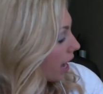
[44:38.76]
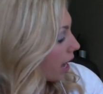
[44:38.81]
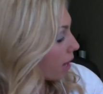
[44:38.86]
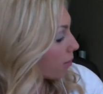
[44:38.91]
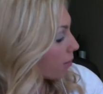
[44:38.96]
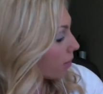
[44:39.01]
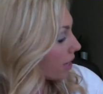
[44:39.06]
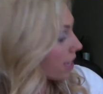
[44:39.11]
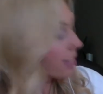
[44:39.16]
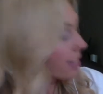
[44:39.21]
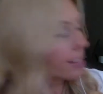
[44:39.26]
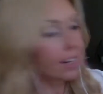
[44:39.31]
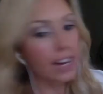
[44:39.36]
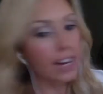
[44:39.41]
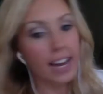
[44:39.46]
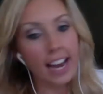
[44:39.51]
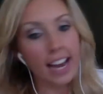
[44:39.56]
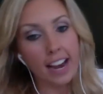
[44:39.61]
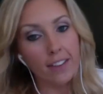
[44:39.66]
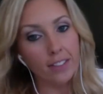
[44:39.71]
things that
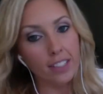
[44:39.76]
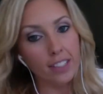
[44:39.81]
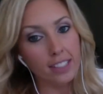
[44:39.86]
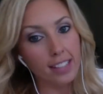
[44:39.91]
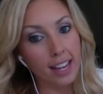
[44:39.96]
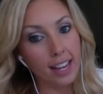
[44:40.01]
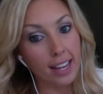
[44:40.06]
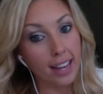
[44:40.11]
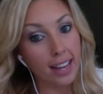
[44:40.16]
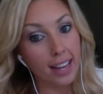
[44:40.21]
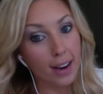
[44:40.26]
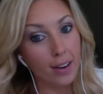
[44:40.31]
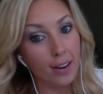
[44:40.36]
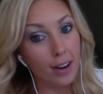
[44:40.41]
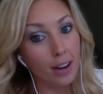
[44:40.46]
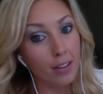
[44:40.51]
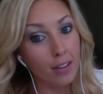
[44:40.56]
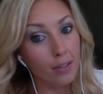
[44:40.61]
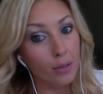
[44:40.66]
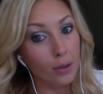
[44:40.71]
I have to take care
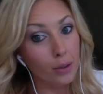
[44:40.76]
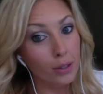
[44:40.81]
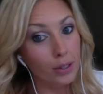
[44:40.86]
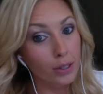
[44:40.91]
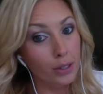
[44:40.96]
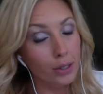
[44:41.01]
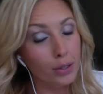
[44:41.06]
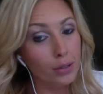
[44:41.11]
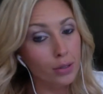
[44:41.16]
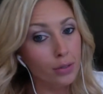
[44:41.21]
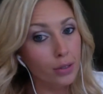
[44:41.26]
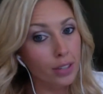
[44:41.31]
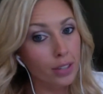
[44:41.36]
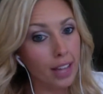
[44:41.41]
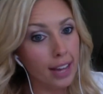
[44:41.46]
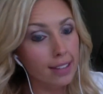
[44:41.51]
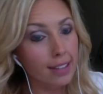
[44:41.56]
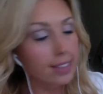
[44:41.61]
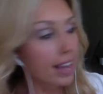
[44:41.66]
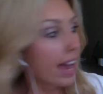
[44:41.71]
of or do for
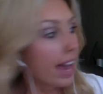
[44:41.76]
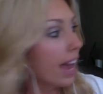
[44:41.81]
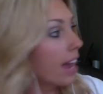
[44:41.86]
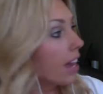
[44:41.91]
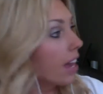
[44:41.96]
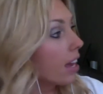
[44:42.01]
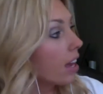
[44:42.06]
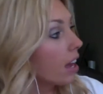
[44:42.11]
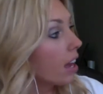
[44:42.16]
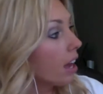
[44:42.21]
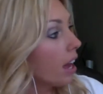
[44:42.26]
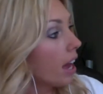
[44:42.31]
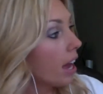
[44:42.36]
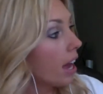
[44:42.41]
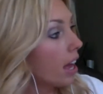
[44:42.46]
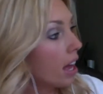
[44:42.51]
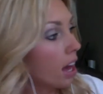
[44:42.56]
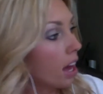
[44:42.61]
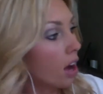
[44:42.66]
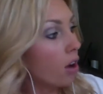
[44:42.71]
that day.
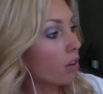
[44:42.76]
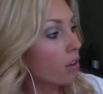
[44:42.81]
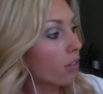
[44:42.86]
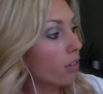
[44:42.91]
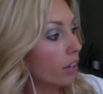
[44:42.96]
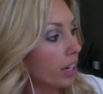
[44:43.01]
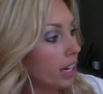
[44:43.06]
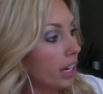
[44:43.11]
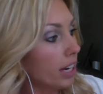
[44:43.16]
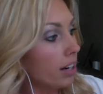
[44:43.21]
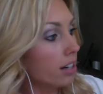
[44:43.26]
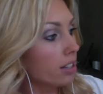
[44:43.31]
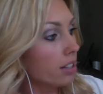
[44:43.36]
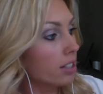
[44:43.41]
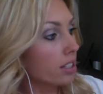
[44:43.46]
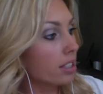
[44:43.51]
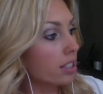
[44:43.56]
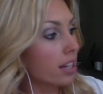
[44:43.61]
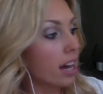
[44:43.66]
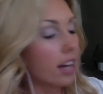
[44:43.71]
Over here is
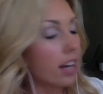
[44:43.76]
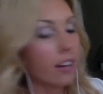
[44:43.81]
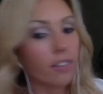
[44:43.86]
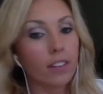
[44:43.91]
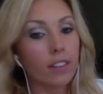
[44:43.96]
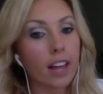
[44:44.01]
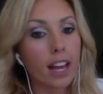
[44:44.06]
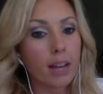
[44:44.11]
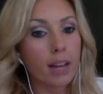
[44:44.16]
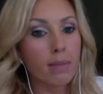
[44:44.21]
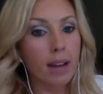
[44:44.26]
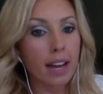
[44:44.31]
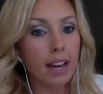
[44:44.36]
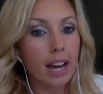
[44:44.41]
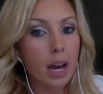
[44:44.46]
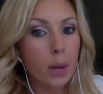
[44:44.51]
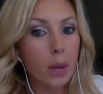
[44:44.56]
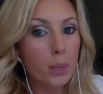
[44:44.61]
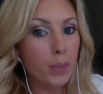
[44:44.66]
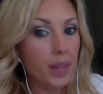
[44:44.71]
just kind of like my
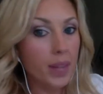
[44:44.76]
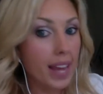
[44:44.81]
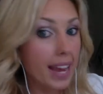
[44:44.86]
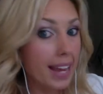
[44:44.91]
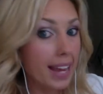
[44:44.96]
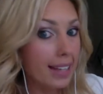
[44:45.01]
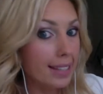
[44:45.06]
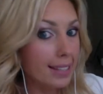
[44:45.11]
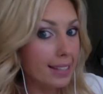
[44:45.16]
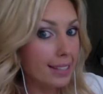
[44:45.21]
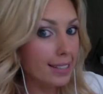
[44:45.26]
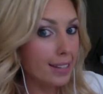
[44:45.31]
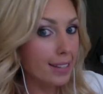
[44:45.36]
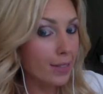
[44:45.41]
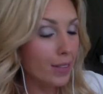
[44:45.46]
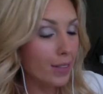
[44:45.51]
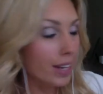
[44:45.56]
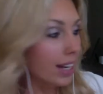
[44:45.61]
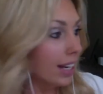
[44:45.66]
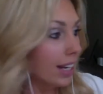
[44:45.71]
updates, the
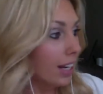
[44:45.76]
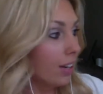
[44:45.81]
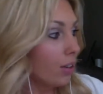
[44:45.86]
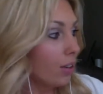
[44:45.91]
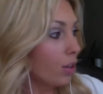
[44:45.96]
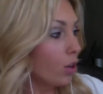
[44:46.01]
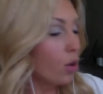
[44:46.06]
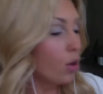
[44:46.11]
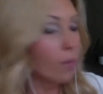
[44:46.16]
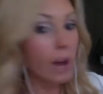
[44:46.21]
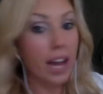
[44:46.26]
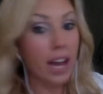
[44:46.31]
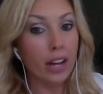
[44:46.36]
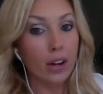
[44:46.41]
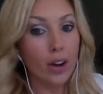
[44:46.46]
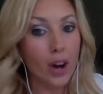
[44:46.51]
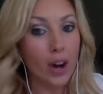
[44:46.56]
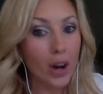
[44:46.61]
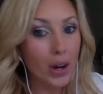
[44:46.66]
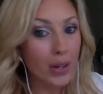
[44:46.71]
stuff that I need to do, my
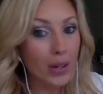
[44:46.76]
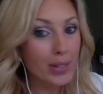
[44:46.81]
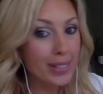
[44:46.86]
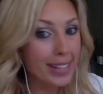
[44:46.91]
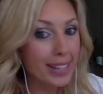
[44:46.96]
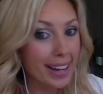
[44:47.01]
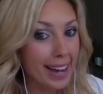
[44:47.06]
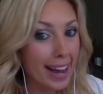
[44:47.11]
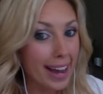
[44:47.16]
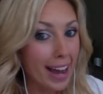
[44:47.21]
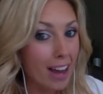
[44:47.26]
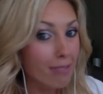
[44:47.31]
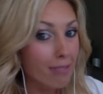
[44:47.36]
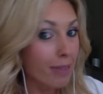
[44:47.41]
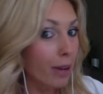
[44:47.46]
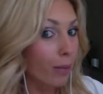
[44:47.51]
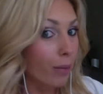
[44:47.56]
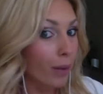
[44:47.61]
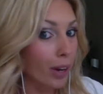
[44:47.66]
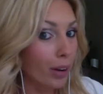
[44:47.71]
calls that I have,
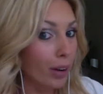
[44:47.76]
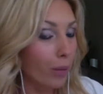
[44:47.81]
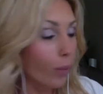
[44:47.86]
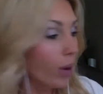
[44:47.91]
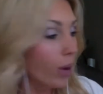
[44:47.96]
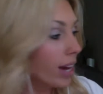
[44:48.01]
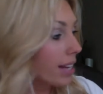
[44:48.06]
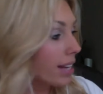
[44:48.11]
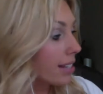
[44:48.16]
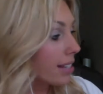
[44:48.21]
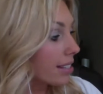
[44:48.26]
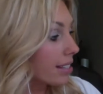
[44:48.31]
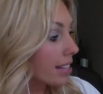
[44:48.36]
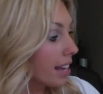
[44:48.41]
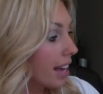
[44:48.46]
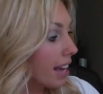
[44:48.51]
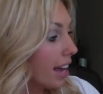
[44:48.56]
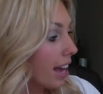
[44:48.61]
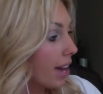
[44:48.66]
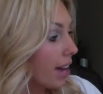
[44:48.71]
my one-on-ones,
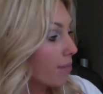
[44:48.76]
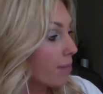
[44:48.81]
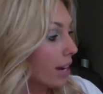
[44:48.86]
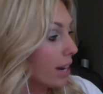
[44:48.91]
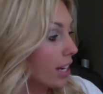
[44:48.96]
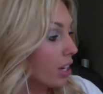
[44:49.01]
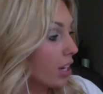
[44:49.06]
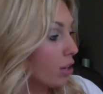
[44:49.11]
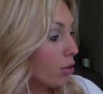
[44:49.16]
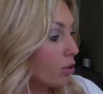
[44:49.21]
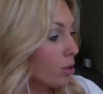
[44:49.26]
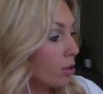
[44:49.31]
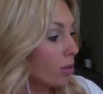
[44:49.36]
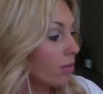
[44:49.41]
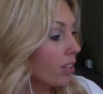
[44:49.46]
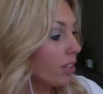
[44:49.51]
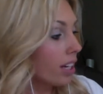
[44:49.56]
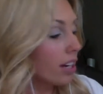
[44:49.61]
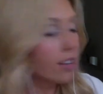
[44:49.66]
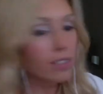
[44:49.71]
my
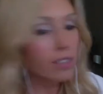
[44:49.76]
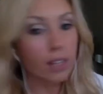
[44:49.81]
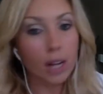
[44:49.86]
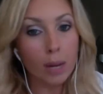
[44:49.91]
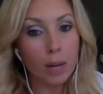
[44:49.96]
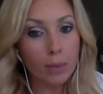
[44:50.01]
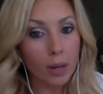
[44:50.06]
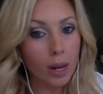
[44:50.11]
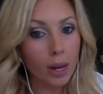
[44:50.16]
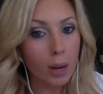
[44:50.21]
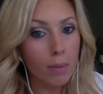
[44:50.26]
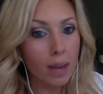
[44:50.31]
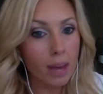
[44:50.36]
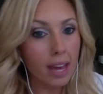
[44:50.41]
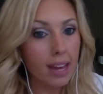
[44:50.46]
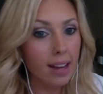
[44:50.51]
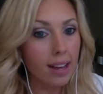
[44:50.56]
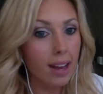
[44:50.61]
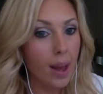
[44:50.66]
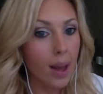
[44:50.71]
YouTube videos that I'm going to
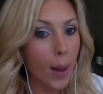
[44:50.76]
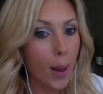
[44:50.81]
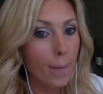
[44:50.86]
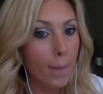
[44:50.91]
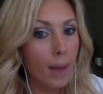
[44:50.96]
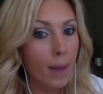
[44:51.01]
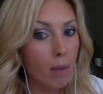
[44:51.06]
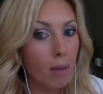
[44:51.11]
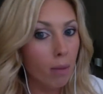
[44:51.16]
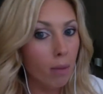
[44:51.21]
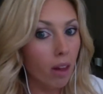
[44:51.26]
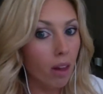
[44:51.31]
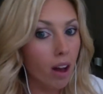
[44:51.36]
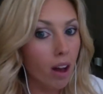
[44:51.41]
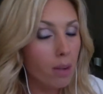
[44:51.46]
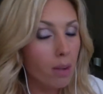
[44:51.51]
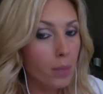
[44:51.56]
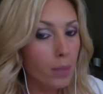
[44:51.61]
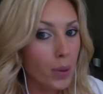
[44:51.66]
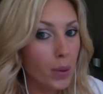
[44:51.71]
make, my
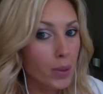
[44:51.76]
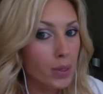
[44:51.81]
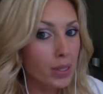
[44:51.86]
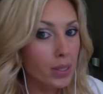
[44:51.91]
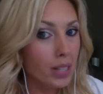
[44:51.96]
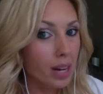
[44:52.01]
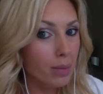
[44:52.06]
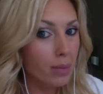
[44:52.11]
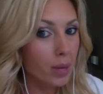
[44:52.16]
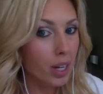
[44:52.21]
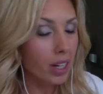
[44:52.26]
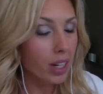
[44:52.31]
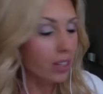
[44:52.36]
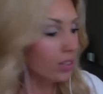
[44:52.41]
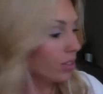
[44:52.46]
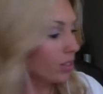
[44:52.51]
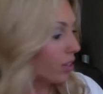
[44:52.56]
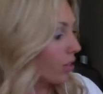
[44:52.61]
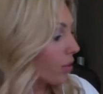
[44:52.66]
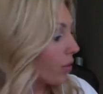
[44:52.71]
blog posts that I'm going
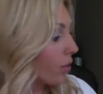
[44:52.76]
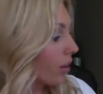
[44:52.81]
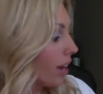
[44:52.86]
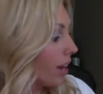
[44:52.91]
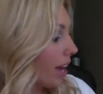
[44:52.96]
to do,